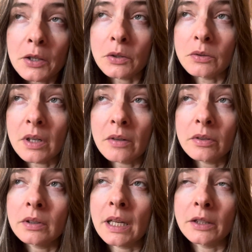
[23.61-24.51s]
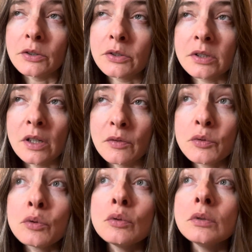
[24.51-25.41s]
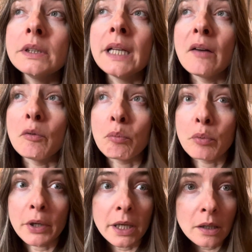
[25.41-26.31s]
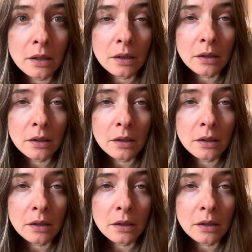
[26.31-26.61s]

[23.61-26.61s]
you never let yourself truly have a break,